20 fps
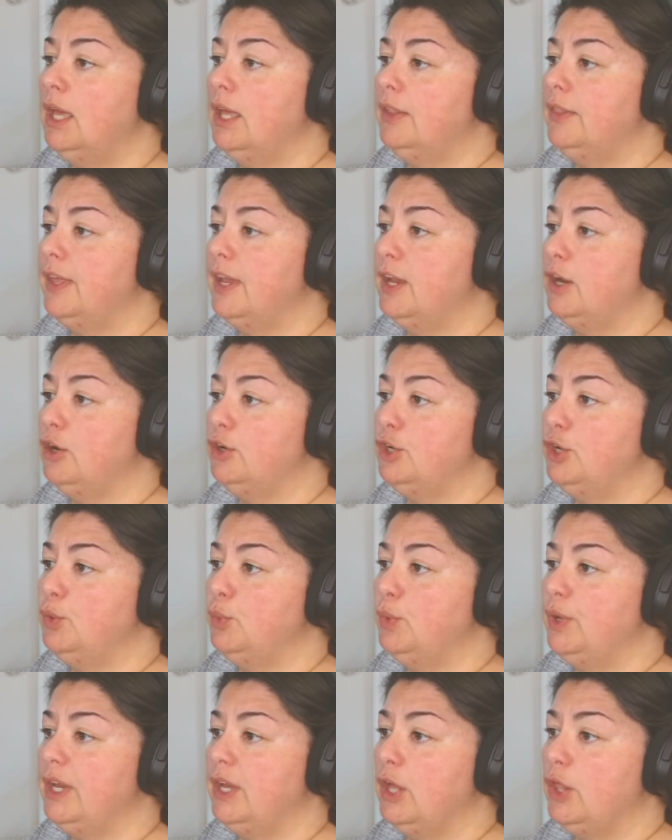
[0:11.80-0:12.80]
They are
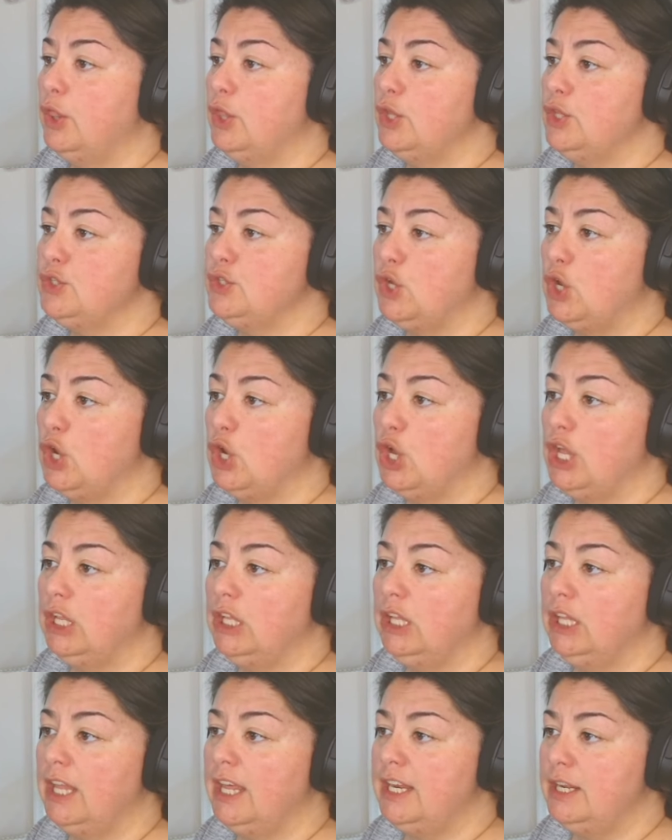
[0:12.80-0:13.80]
doing the song
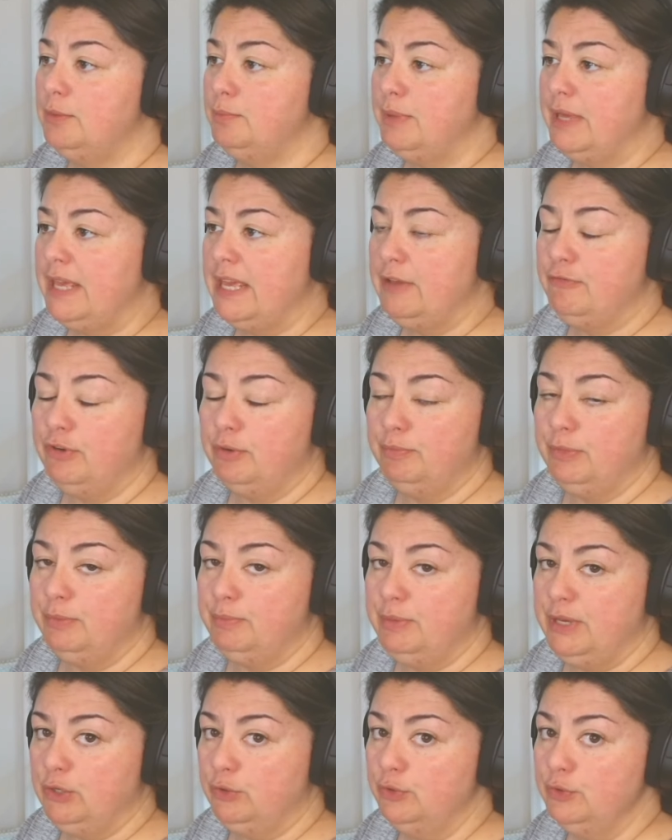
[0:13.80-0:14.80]
Let It Be from the
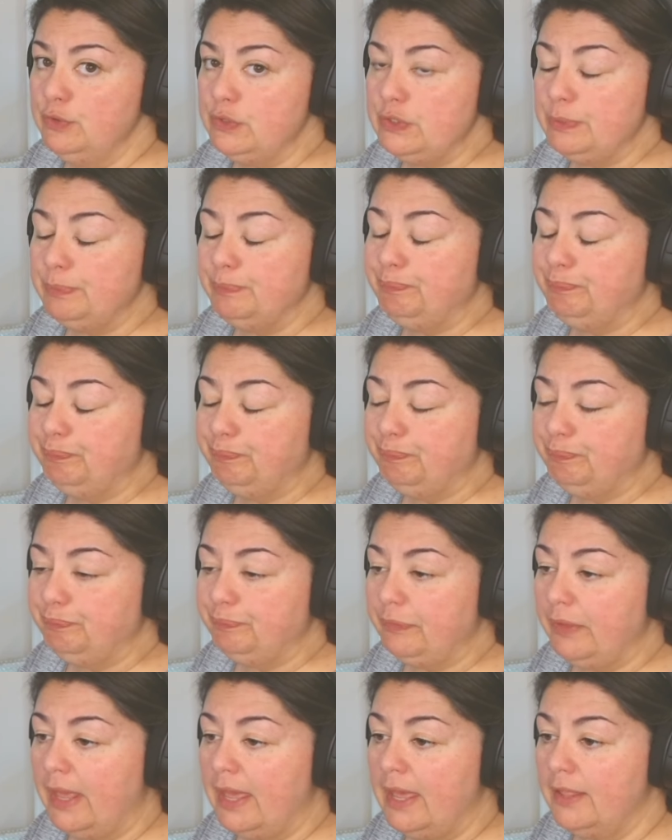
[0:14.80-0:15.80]
Beatles,
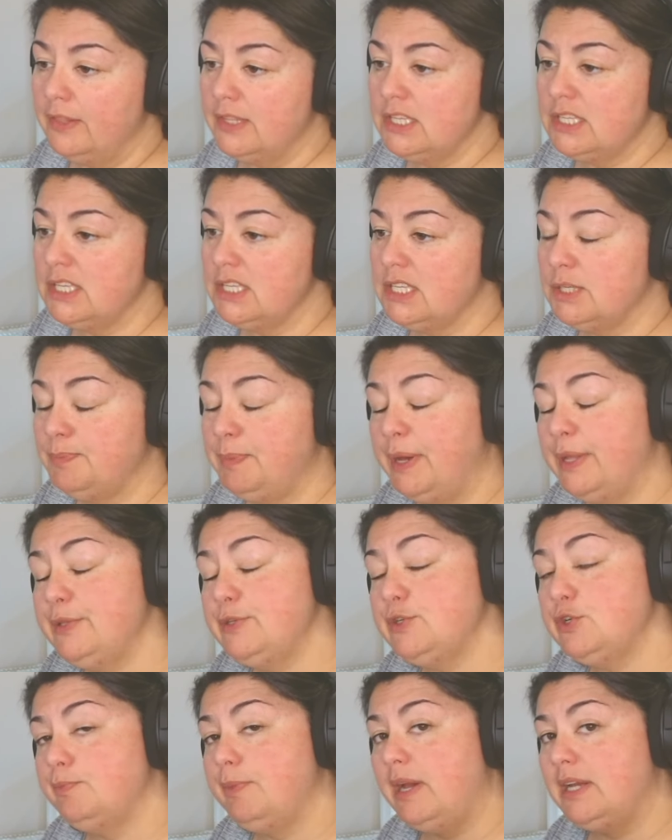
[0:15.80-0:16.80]
and this is
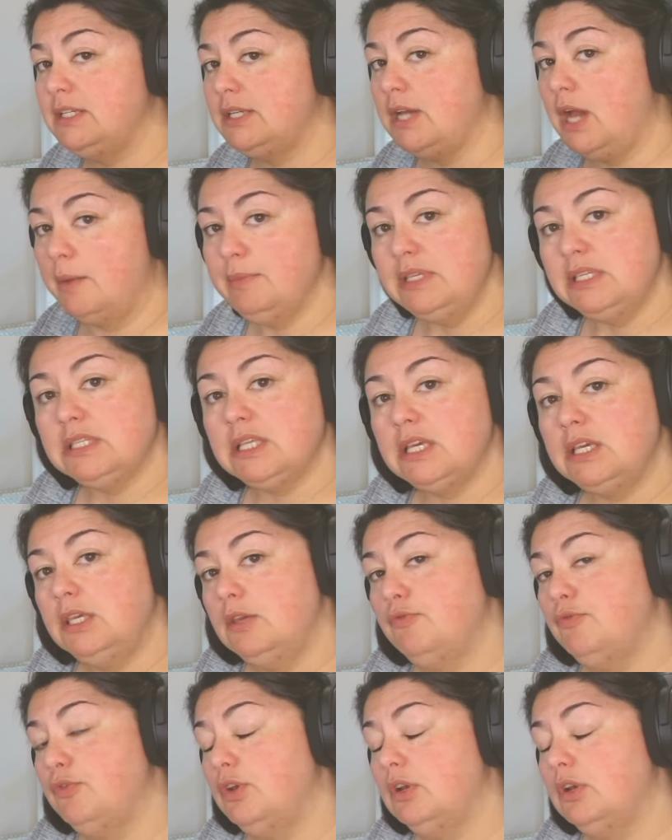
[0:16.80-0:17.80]
sponsored by Thomas. Thank
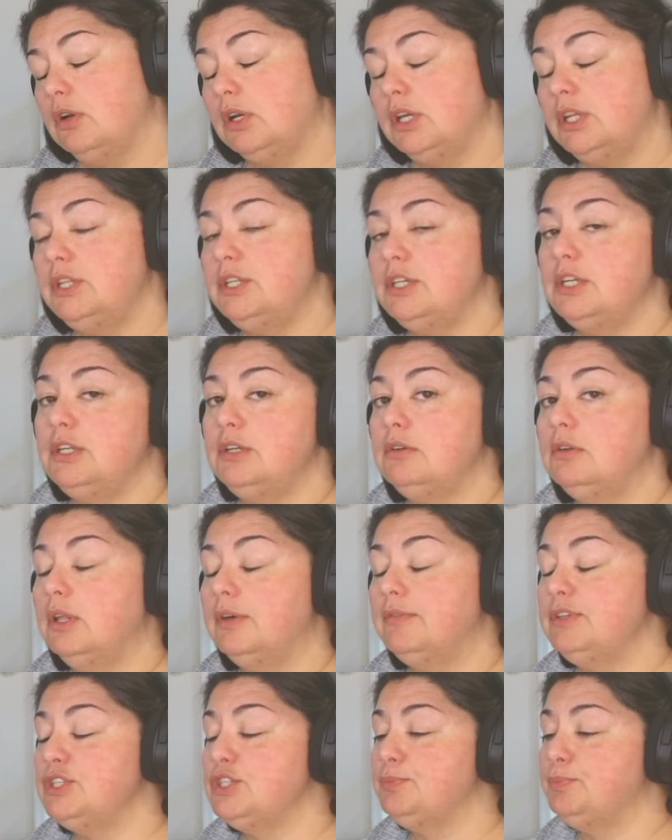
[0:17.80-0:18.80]
you for your continued
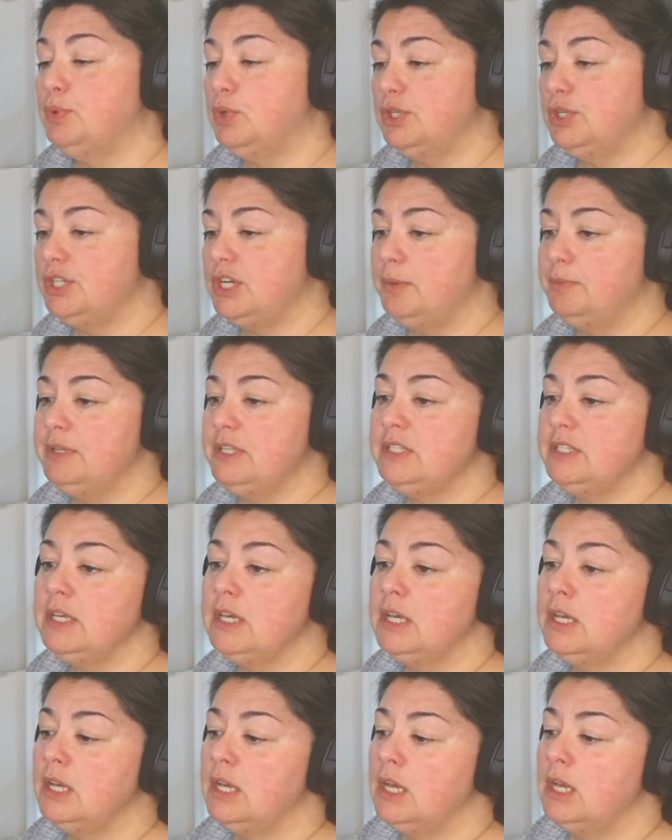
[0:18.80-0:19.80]
love and support, Thomas.
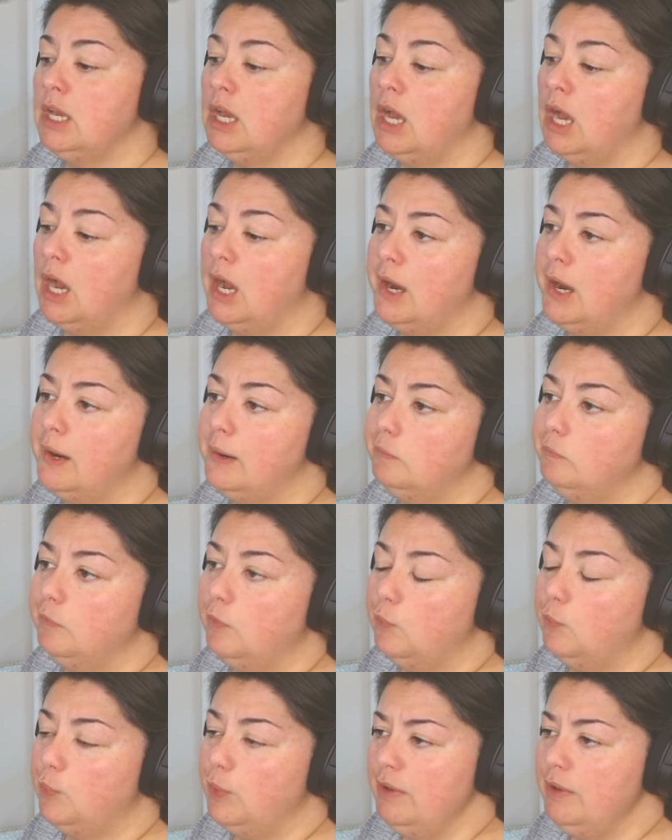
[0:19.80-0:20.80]

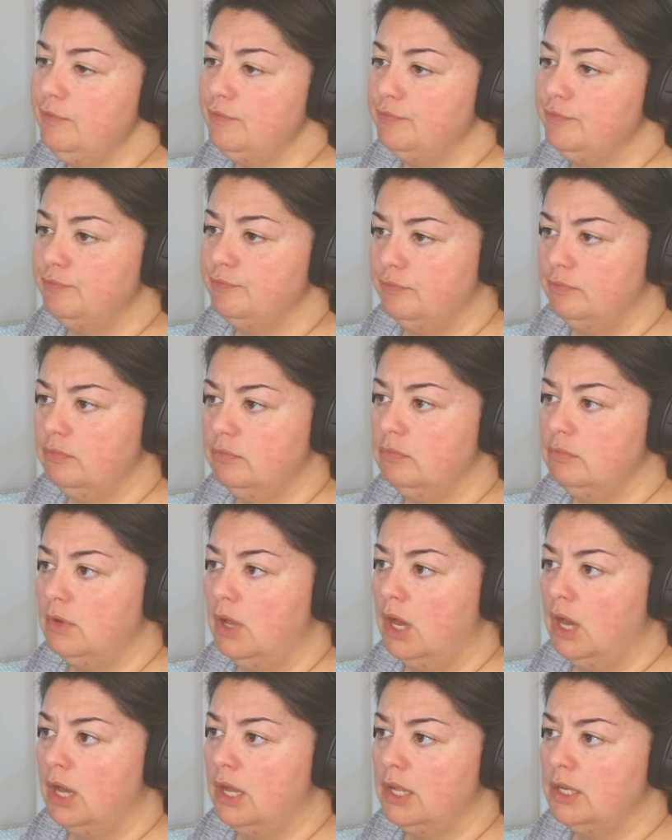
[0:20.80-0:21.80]
We've
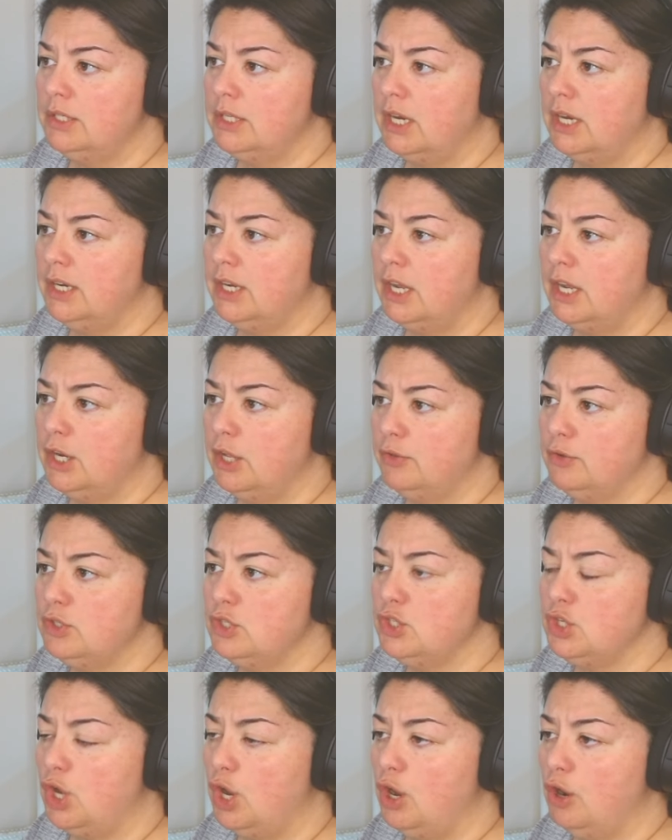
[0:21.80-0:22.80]
done another
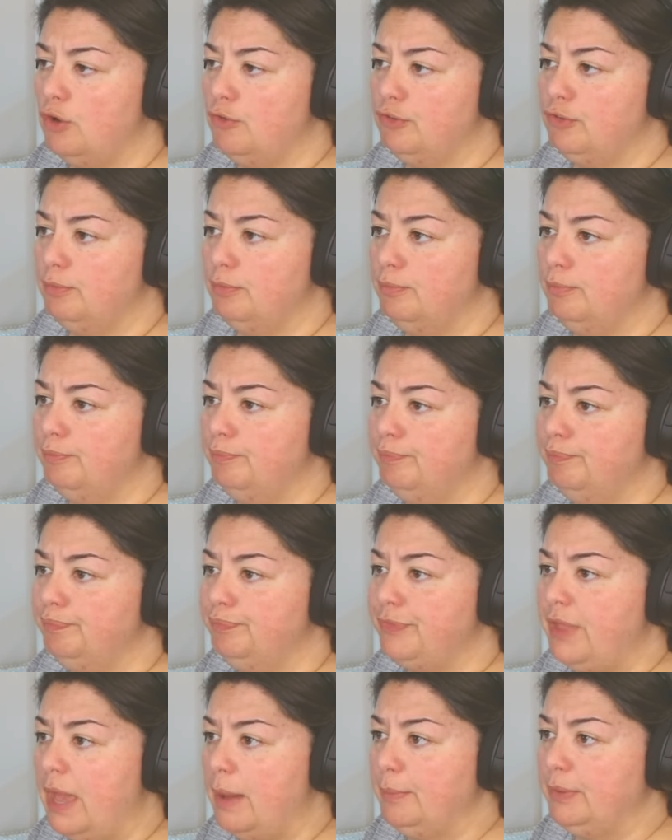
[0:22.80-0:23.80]
song from
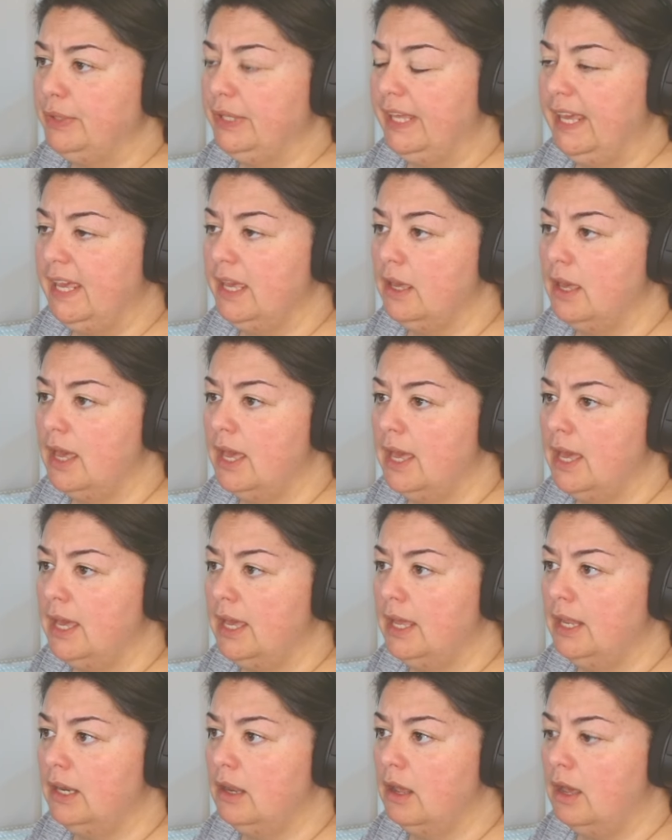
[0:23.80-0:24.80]
Emily,
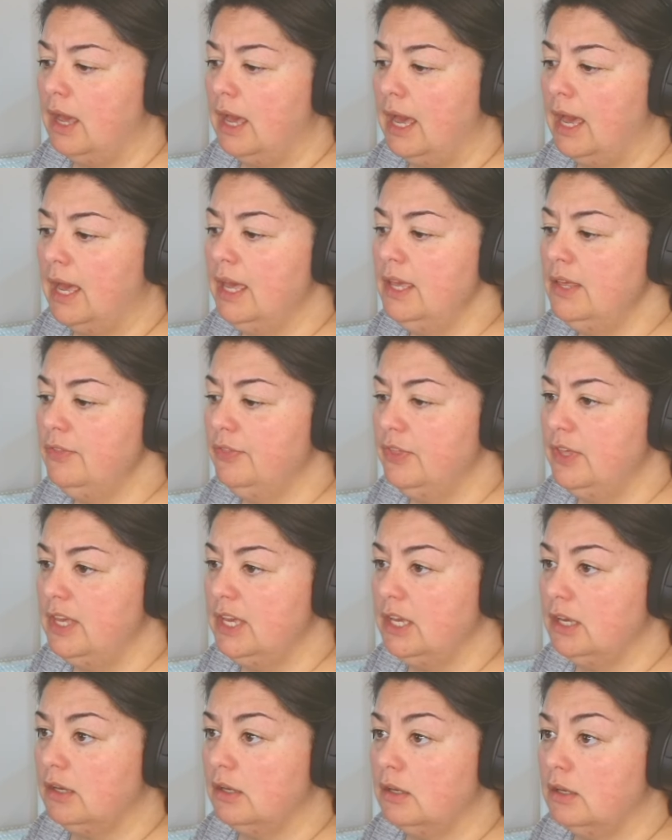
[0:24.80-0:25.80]
and I
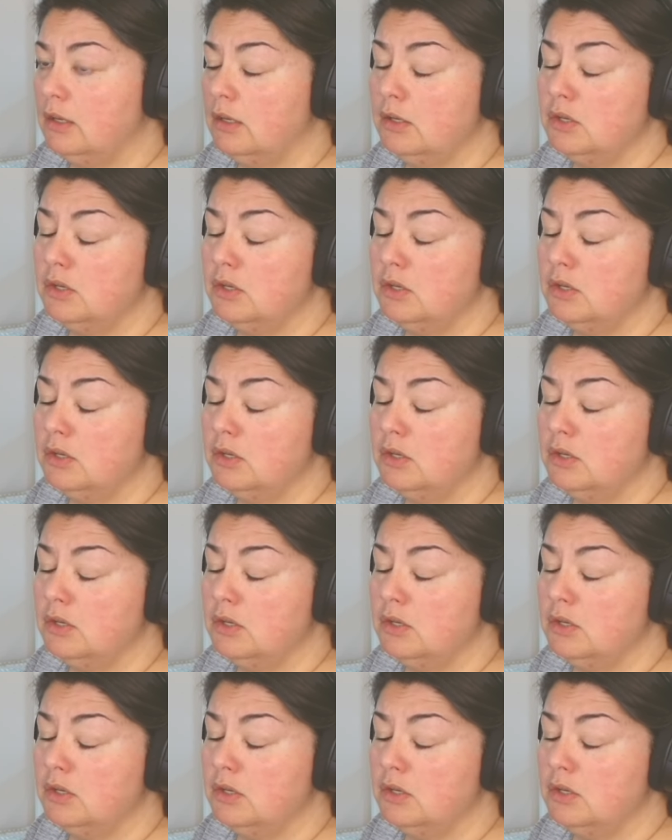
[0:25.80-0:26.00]
think